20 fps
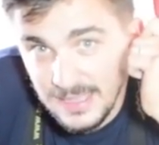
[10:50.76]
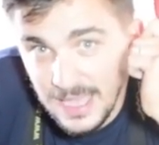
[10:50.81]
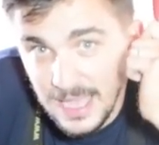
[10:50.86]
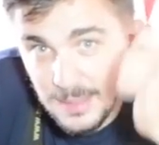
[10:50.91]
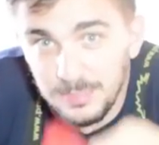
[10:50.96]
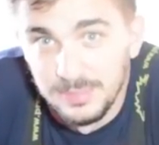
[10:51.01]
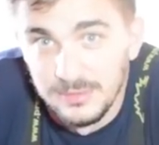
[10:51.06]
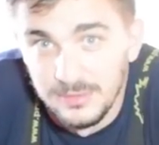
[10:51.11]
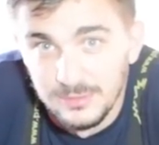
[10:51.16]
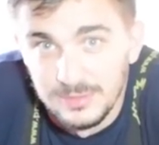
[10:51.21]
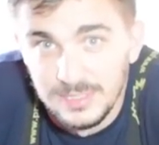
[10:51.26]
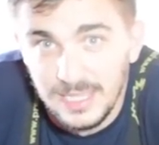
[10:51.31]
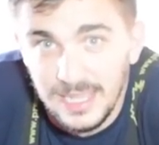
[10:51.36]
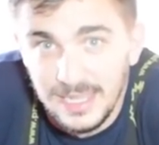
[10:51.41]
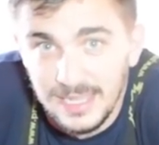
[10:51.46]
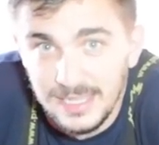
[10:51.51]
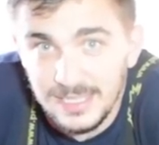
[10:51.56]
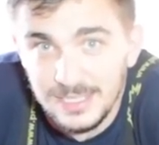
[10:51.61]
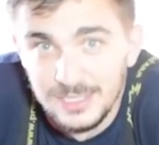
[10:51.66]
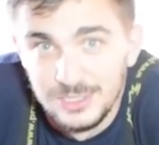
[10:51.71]
upload
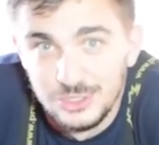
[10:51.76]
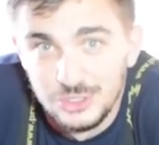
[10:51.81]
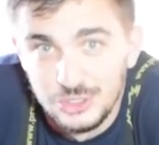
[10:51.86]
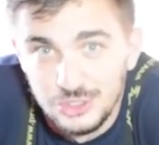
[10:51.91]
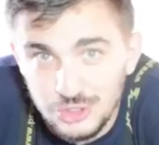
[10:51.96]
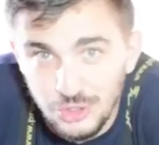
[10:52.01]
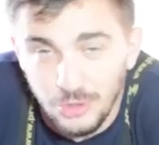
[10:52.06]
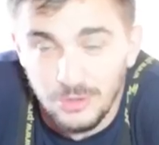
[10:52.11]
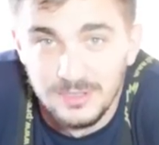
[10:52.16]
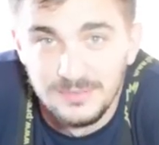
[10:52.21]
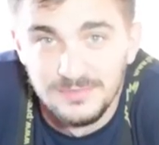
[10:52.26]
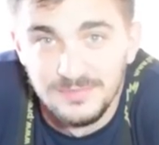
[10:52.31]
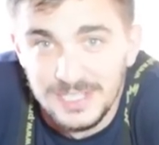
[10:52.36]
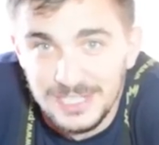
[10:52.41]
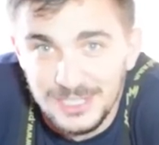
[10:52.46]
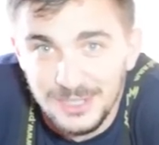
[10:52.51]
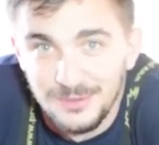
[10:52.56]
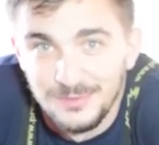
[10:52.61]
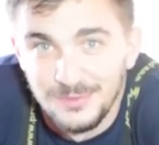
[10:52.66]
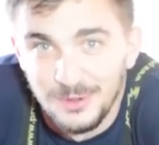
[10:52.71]
a short
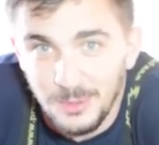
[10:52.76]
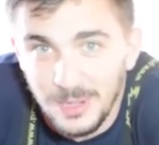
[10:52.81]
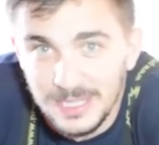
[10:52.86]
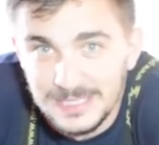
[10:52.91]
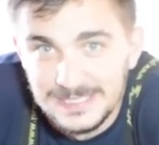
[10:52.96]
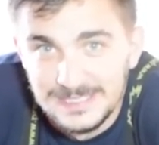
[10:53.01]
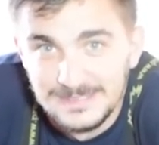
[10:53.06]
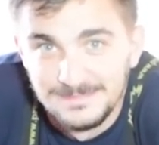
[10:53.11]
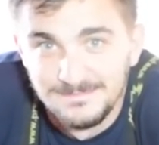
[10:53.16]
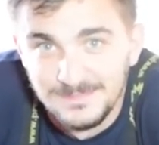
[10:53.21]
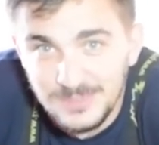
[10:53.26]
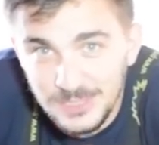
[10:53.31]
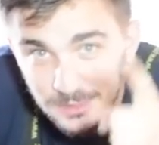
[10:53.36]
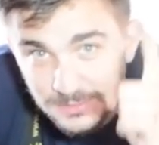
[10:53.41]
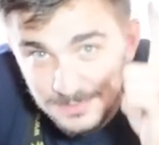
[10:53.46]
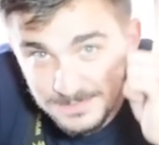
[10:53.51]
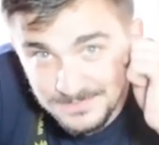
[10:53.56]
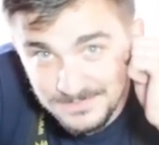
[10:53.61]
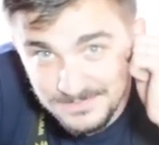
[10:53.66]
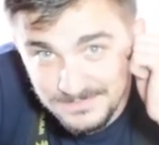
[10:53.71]
video for once.
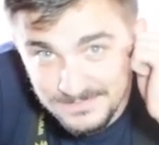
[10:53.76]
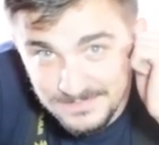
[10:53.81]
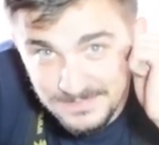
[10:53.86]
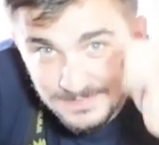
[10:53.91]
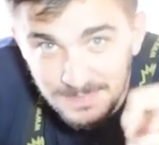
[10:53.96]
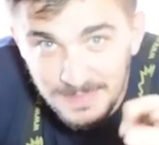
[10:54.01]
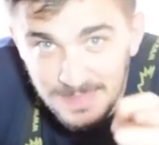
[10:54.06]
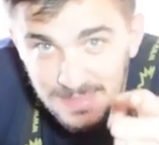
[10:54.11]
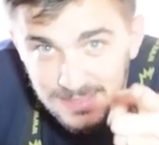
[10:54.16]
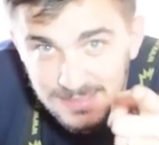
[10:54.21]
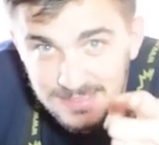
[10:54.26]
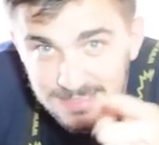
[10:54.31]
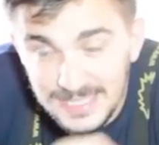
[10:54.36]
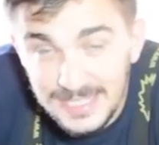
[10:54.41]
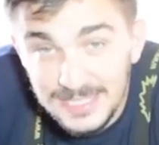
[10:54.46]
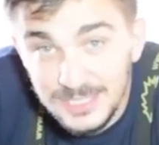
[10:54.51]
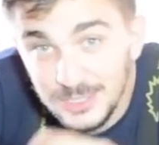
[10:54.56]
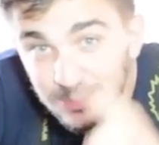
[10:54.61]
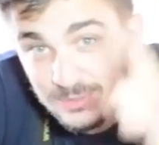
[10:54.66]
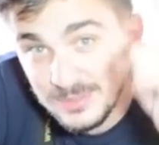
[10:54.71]
So
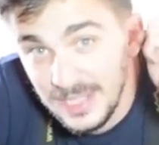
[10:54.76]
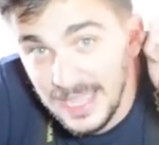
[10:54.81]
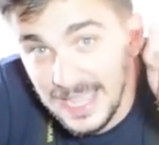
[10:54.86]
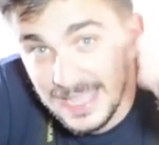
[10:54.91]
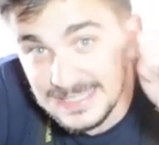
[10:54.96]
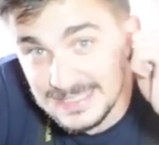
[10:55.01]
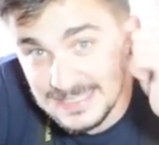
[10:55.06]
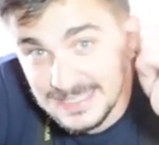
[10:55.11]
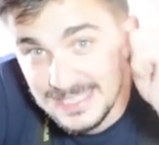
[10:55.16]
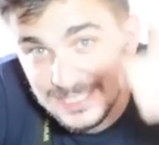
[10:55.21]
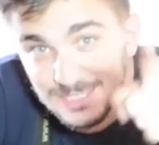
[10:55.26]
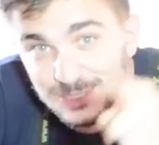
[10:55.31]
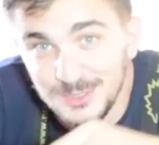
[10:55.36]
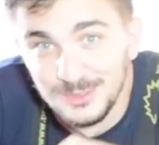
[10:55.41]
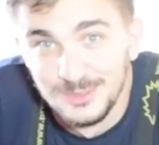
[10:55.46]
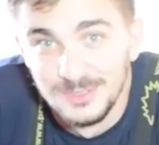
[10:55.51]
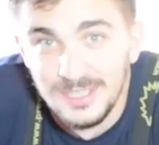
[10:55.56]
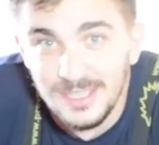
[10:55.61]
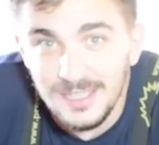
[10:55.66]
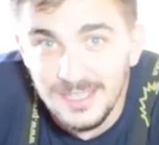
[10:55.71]
stay tuned and see you
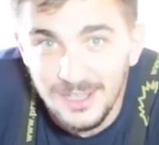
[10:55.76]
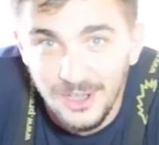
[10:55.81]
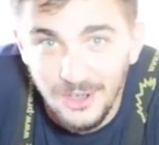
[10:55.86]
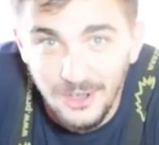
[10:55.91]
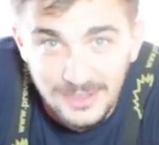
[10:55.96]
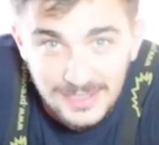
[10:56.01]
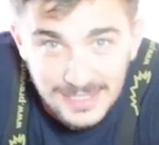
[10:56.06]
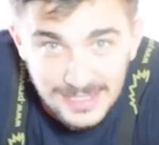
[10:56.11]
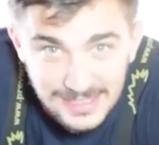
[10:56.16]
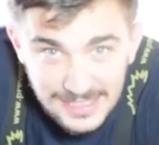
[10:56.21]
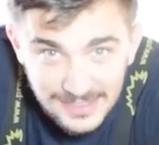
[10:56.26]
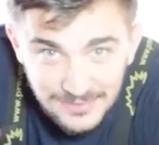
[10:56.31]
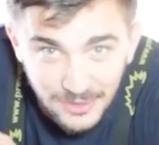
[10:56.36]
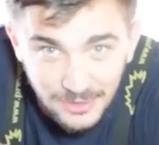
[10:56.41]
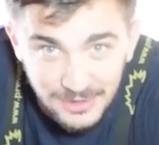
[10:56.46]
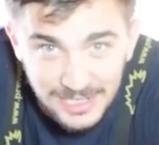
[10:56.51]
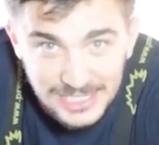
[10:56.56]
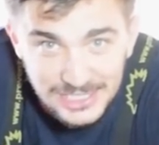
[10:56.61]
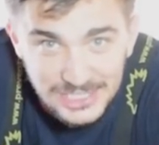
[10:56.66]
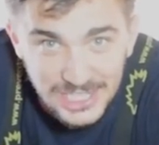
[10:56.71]
soon on the
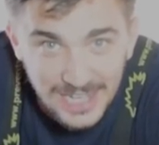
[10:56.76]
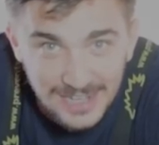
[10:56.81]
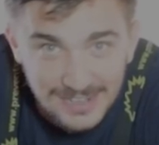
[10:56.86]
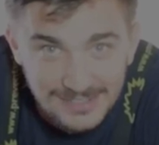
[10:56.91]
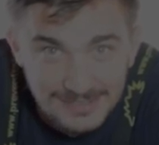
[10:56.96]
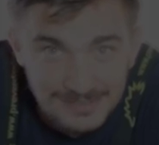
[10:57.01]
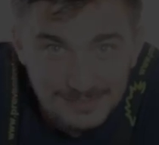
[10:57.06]
D4A channel.